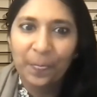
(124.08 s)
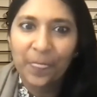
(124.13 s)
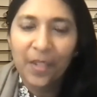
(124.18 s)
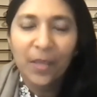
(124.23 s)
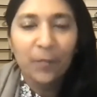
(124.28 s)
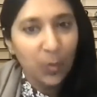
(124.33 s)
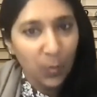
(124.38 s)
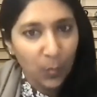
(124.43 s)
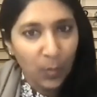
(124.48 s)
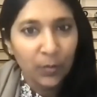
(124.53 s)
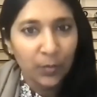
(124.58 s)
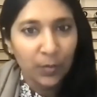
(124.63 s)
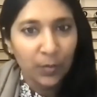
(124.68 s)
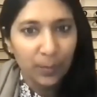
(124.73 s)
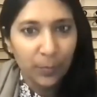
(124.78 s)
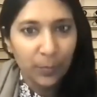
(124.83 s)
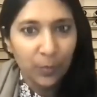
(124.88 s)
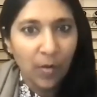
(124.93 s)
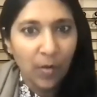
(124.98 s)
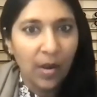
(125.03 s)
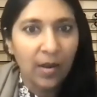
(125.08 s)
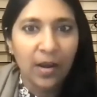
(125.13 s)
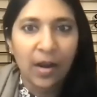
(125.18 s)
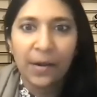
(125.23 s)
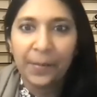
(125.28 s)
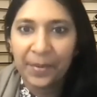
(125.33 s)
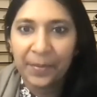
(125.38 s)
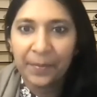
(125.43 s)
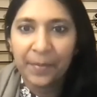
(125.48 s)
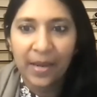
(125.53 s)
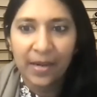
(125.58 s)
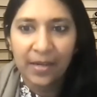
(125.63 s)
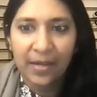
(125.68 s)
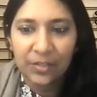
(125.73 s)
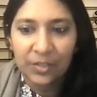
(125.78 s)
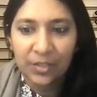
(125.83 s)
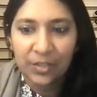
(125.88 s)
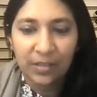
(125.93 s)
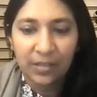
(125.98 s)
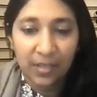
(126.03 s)
we want to improve our karmic
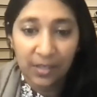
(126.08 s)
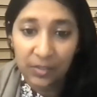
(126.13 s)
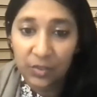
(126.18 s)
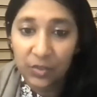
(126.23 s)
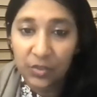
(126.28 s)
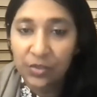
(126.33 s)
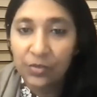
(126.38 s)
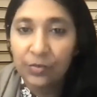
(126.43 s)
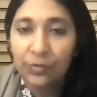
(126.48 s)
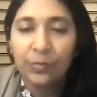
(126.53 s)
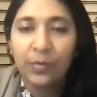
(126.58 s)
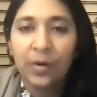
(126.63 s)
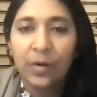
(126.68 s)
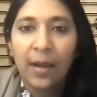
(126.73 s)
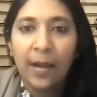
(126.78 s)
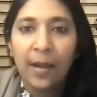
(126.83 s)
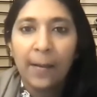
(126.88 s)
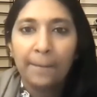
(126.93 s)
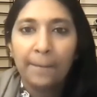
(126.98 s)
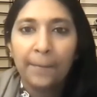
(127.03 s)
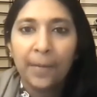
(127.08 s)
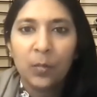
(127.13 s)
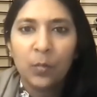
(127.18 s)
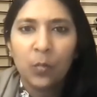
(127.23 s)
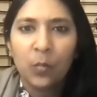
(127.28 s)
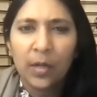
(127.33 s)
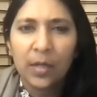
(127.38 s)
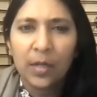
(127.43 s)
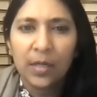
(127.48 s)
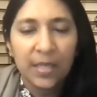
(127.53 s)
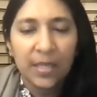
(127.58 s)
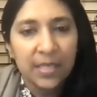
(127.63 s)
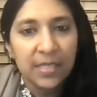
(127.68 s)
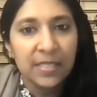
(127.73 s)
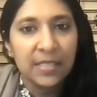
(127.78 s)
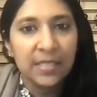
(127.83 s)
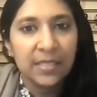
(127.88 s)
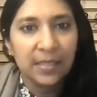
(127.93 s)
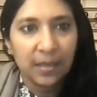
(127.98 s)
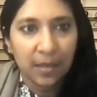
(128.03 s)
balance sheet, that's true, but what
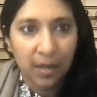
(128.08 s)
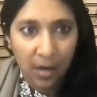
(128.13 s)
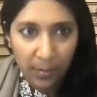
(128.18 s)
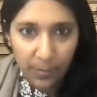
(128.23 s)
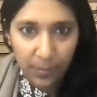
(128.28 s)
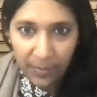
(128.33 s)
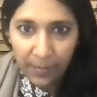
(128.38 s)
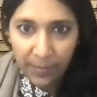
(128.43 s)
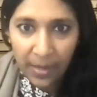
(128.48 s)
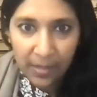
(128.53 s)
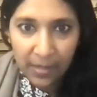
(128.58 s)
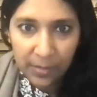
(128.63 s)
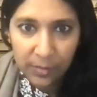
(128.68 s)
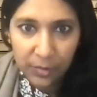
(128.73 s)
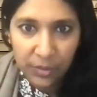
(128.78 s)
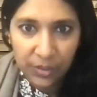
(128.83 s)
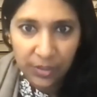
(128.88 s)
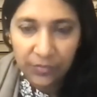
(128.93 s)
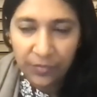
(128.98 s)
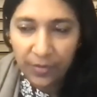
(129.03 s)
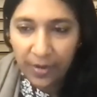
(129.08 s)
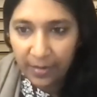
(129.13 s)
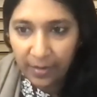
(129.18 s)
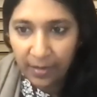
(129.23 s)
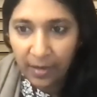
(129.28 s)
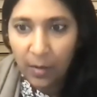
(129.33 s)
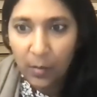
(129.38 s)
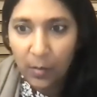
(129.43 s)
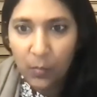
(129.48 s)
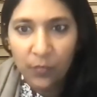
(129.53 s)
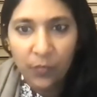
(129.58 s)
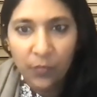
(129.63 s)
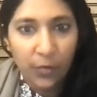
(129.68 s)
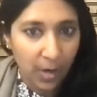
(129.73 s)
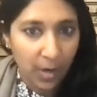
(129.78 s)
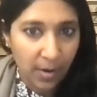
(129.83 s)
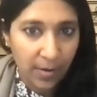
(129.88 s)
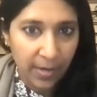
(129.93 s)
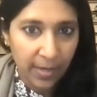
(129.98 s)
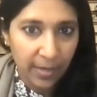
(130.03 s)
is the karmic balance sheet right now for
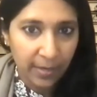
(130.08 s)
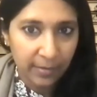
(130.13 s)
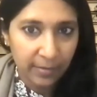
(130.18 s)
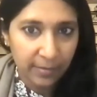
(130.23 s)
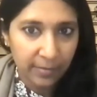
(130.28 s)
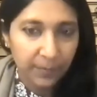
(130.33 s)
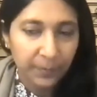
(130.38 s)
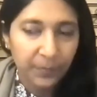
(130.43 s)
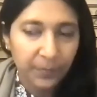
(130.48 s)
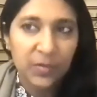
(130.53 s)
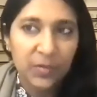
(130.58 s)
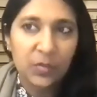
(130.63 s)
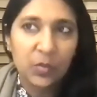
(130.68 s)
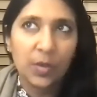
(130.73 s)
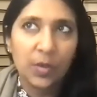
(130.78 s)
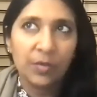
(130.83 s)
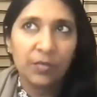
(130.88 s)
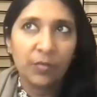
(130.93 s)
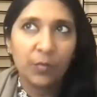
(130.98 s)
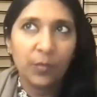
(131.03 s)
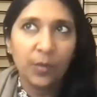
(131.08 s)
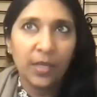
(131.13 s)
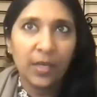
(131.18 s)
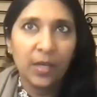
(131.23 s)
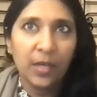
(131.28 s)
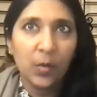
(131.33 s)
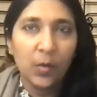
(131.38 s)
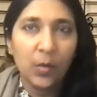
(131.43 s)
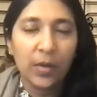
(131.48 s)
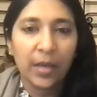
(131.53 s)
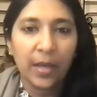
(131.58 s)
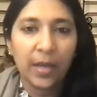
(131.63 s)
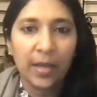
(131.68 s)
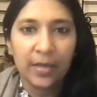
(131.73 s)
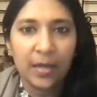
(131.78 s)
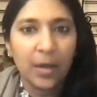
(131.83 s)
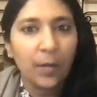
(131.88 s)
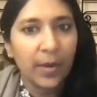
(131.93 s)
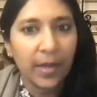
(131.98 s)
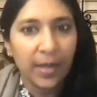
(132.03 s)
our health? So if we look
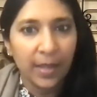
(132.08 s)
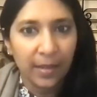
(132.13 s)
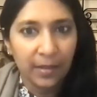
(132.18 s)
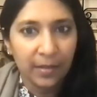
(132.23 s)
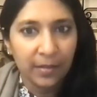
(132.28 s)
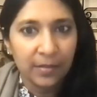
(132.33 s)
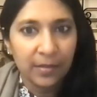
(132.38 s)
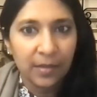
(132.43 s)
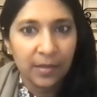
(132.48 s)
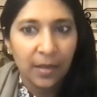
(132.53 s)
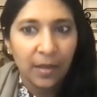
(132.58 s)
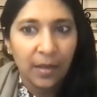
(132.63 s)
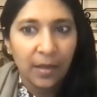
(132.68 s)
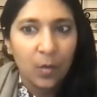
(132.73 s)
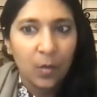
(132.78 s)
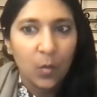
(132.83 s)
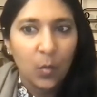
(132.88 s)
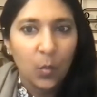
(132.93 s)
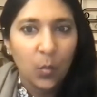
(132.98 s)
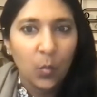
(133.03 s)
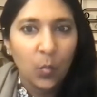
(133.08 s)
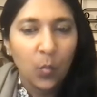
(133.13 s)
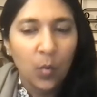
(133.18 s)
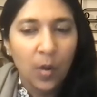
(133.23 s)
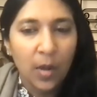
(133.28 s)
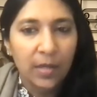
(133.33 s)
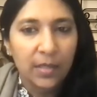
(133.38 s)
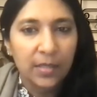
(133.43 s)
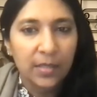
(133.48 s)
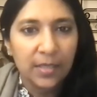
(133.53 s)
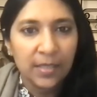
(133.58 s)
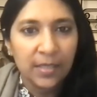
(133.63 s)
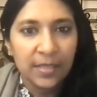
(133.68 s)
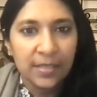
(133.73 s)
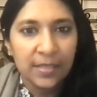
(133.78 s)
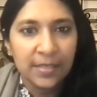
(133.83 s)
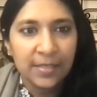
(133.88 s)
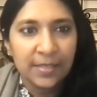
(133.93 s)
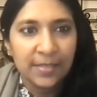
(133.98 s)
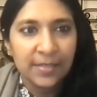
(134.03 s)
at our health, what
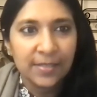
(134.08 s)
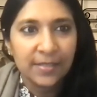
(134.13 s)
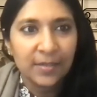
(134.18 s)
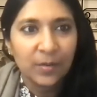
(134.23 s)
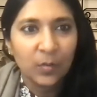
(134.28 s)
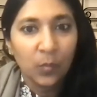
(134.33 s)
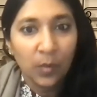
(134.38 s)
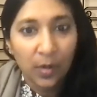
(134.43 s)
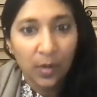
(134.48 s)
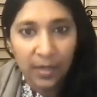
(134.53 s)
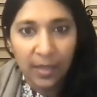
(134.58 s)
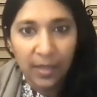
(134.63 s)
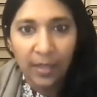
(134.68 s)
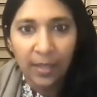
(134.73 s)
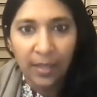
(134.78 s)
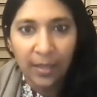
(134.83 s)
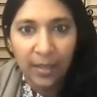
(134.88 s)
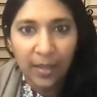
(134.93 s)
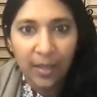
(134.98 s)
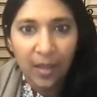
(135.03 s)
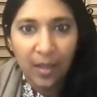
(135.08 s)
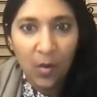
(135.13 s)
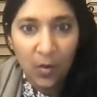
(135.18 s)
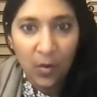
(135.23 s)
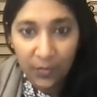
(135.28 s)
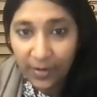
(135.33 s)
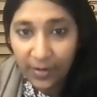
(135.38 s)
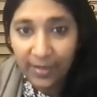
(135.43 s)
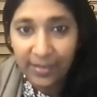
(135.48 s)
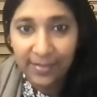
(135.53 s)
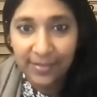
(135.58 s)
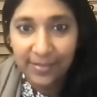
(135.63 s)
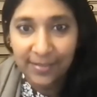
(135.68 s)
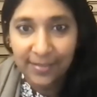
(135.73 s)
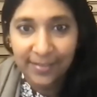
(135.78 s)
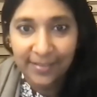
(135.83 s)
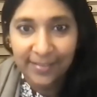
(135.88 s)
is working all right?